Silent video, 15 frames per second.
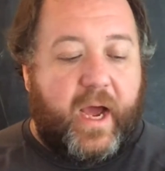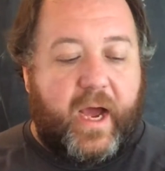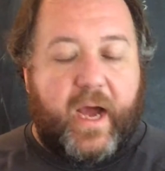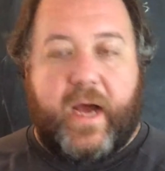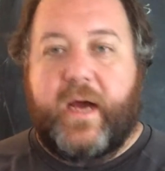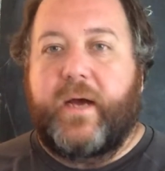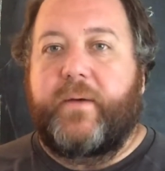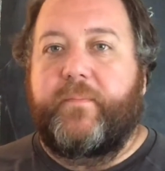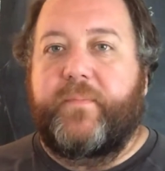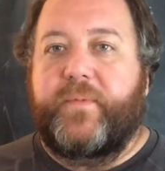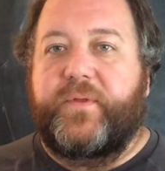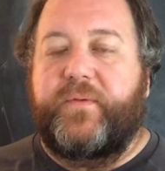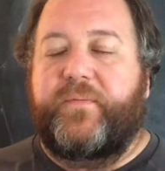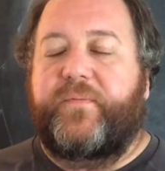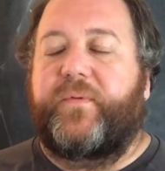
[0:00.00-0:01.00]

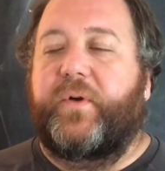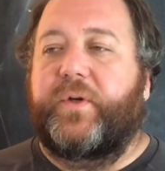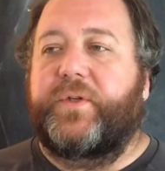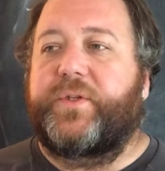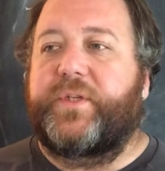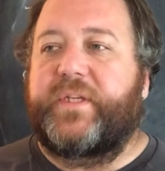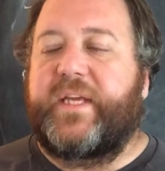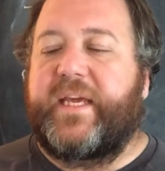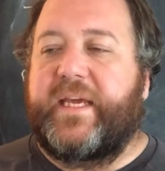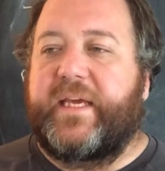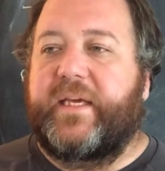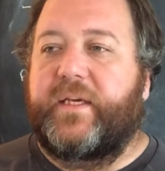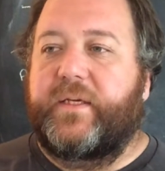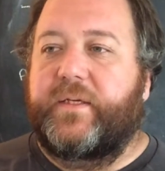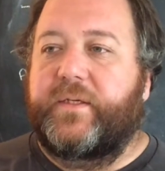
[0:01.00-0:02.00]
The first
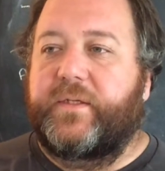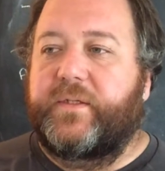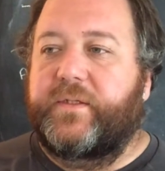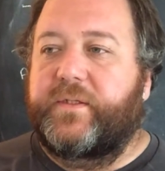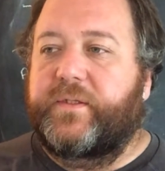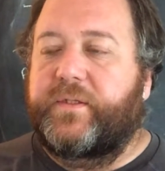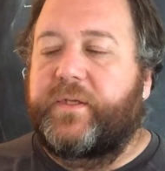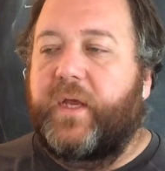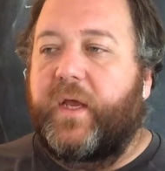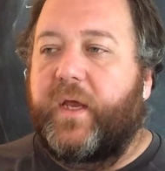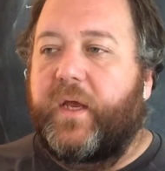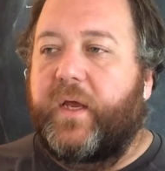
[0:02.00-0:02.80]
is